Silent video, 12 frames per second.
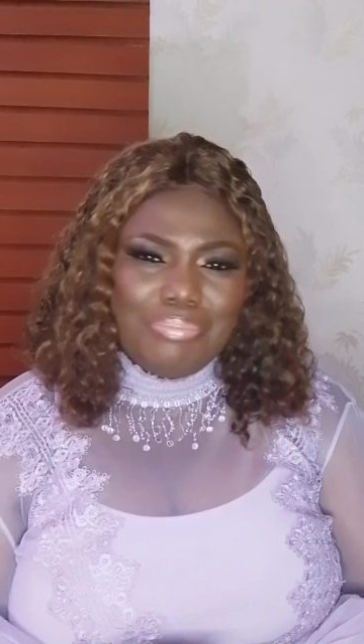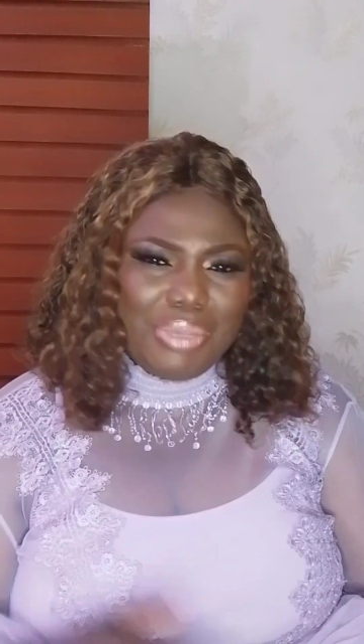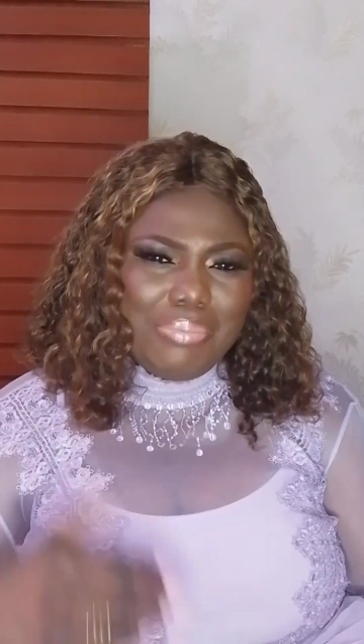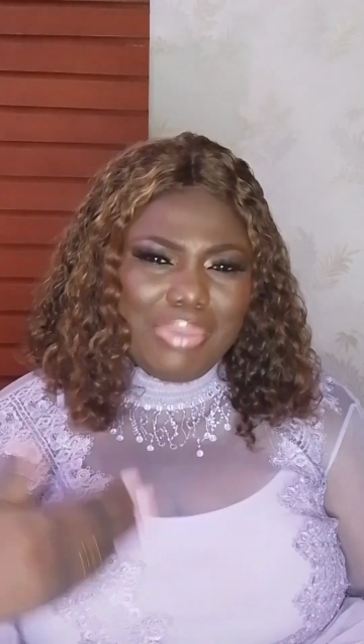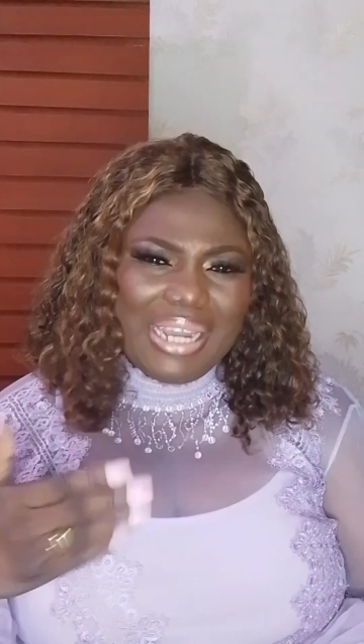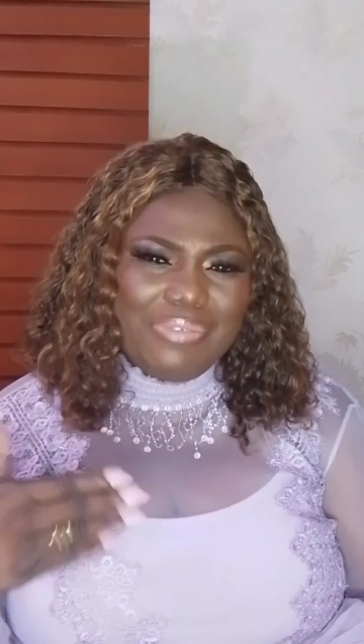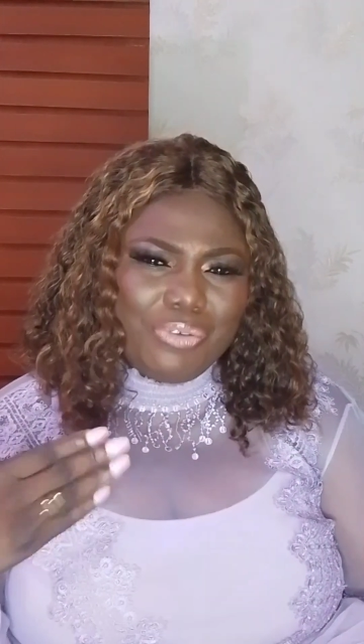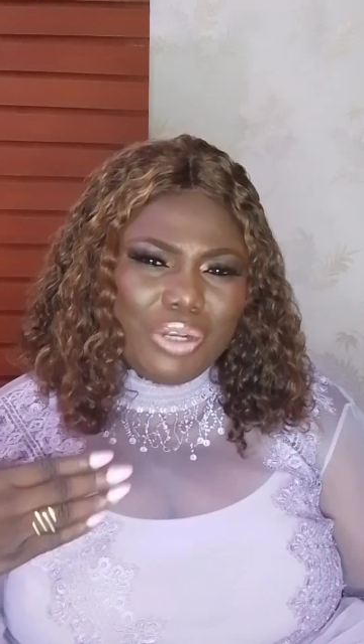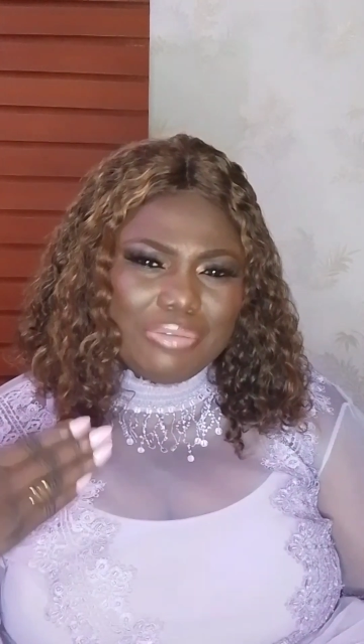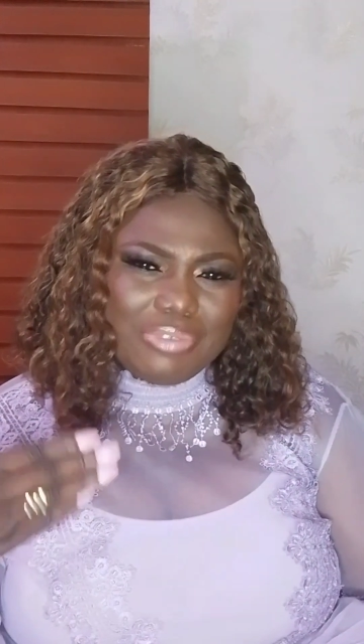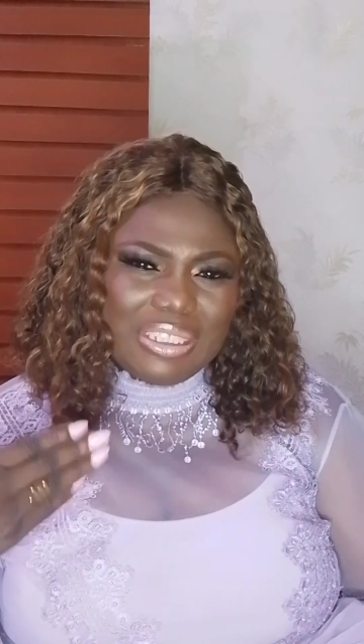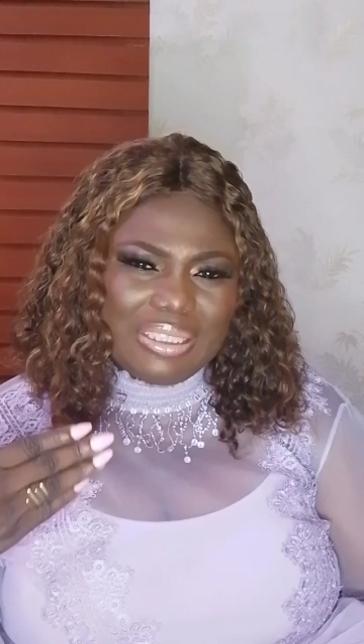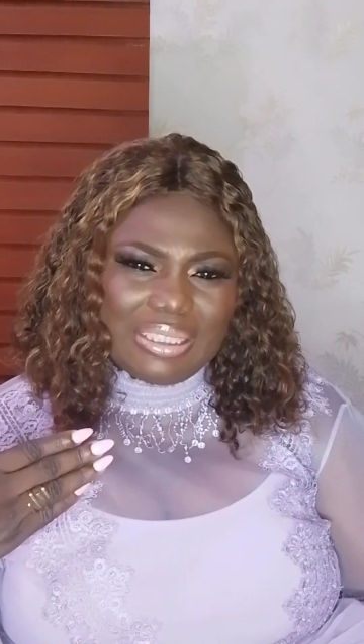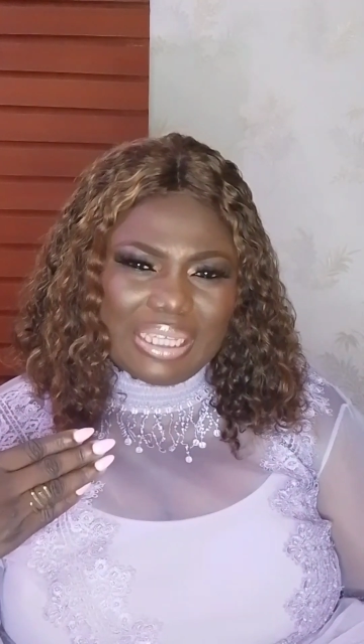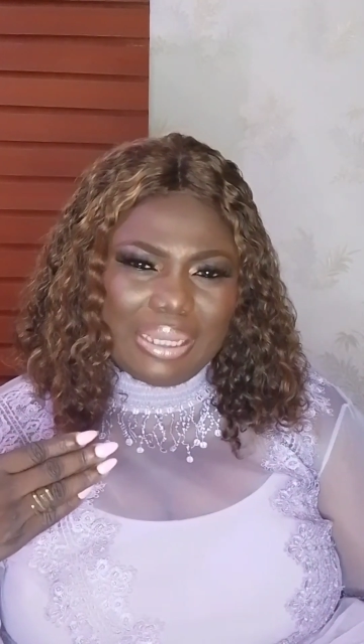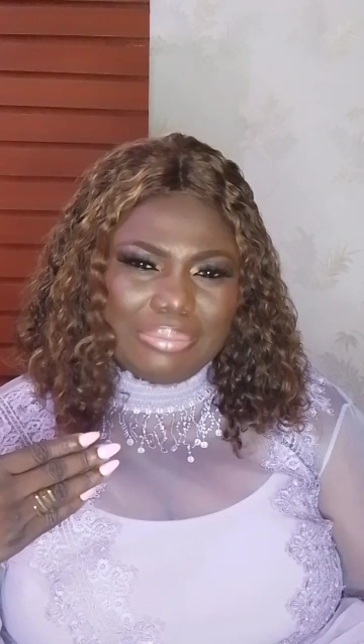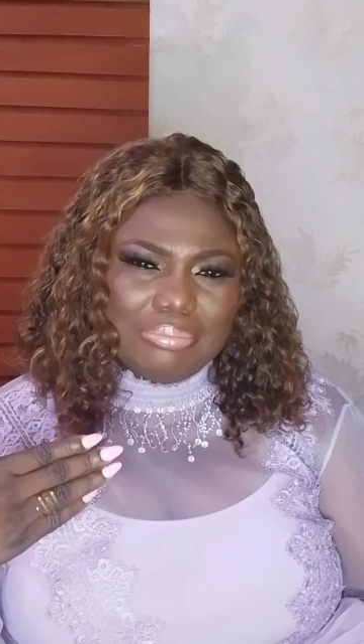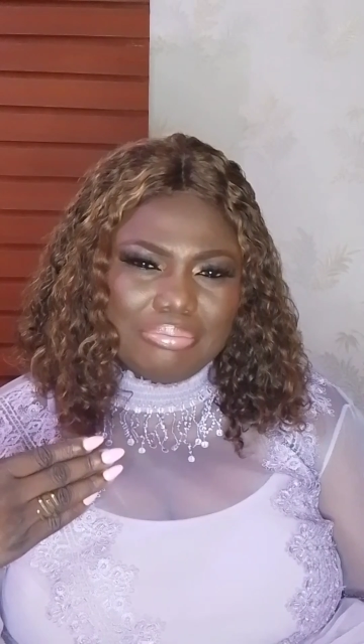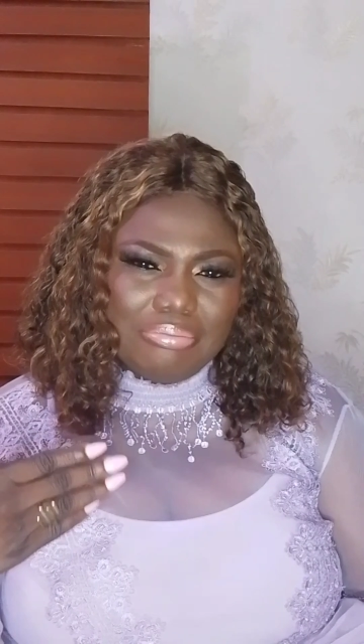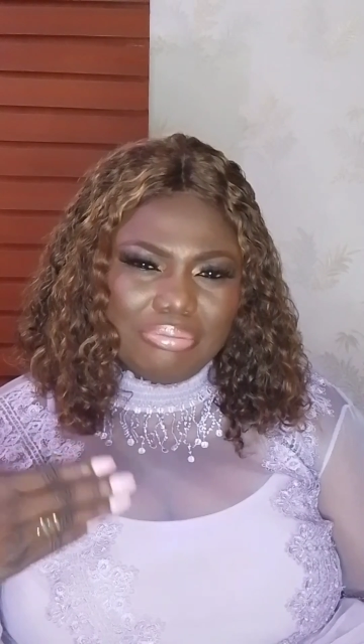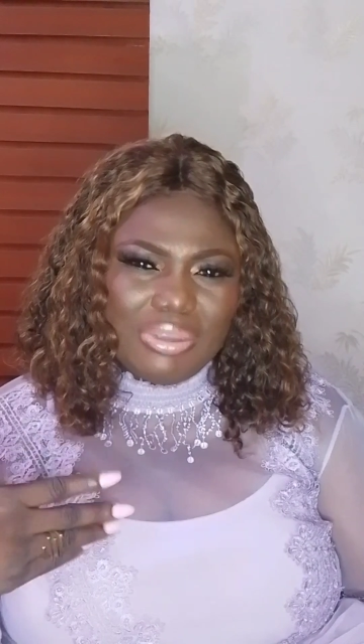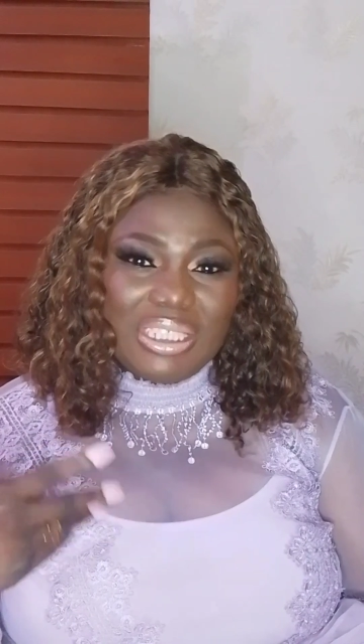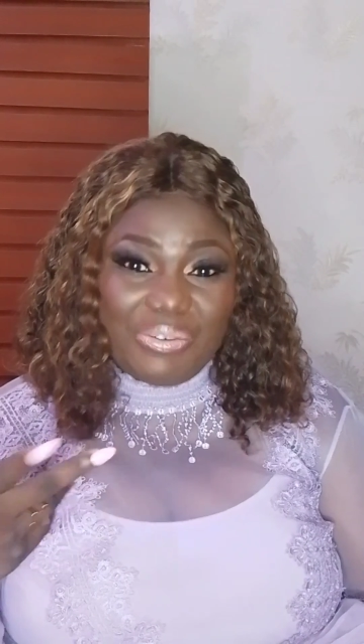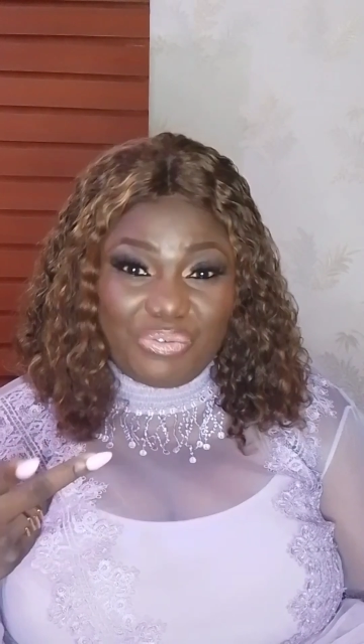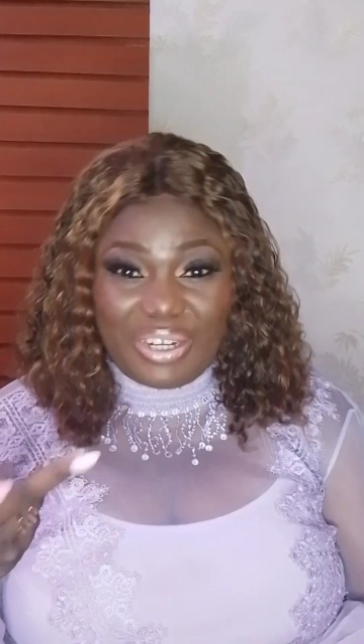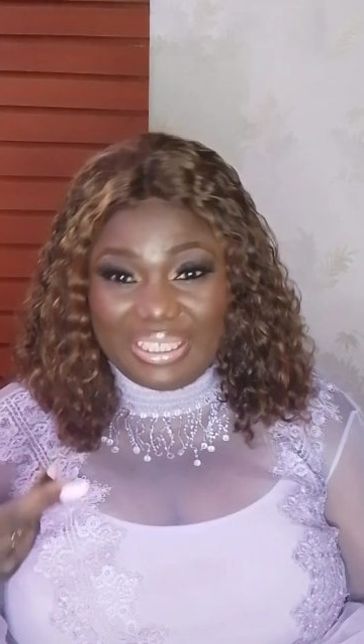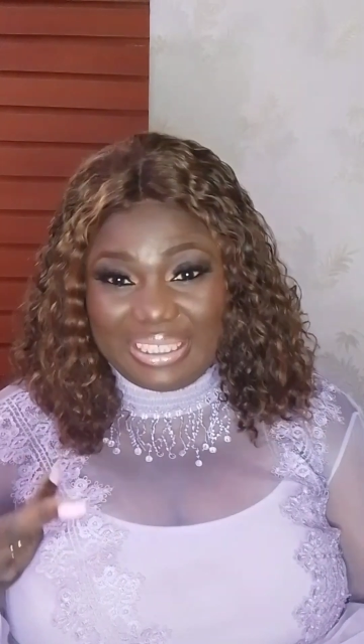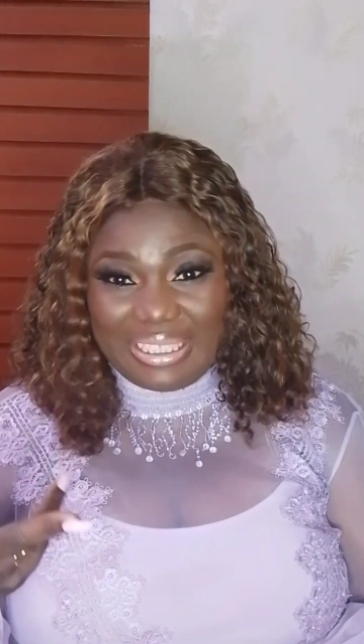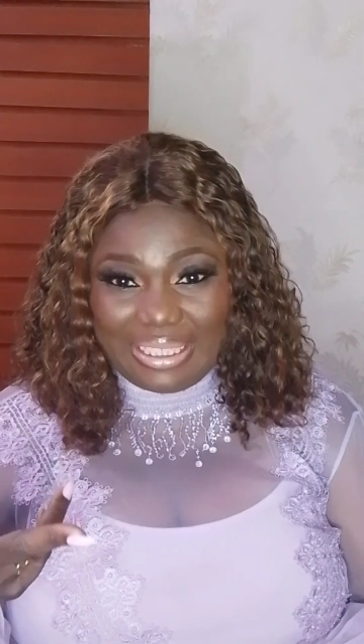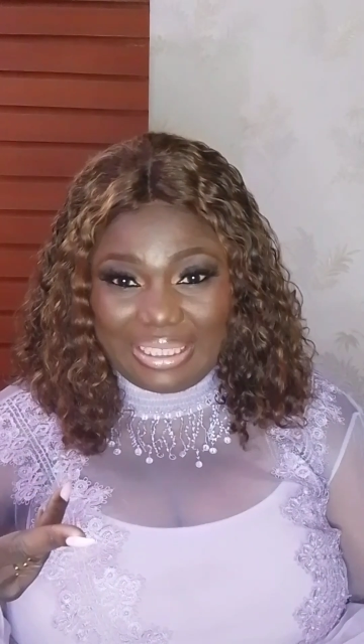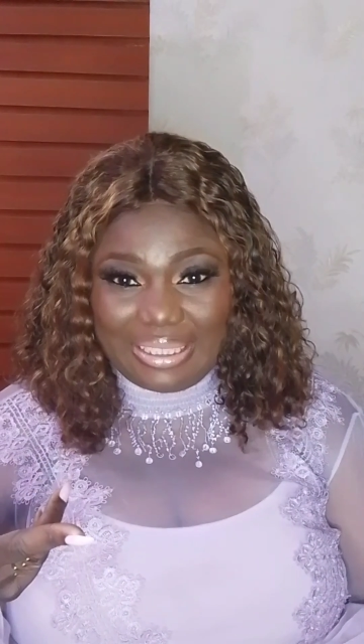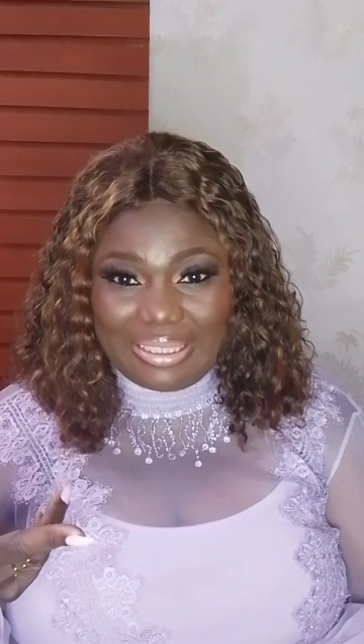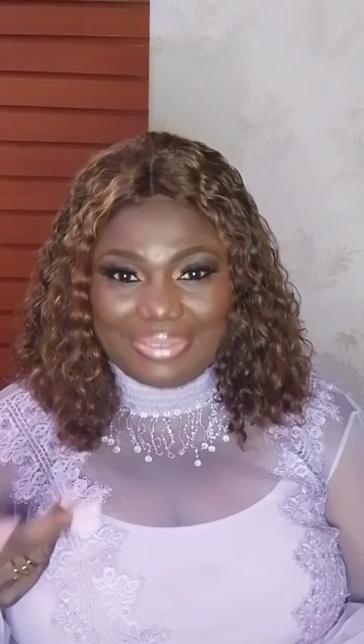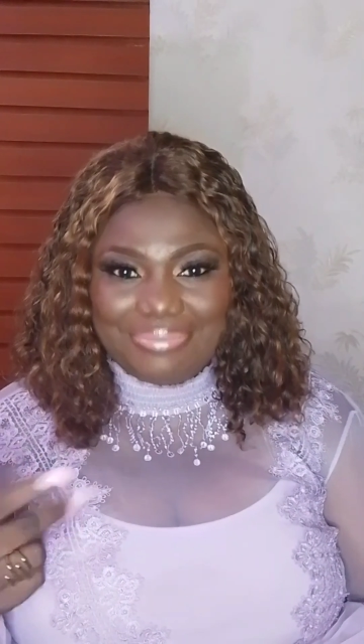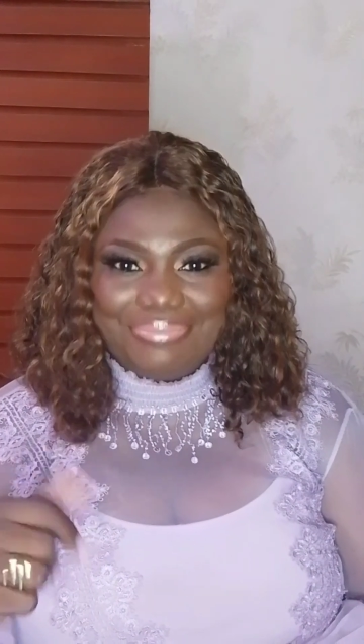Be mindful of these differences.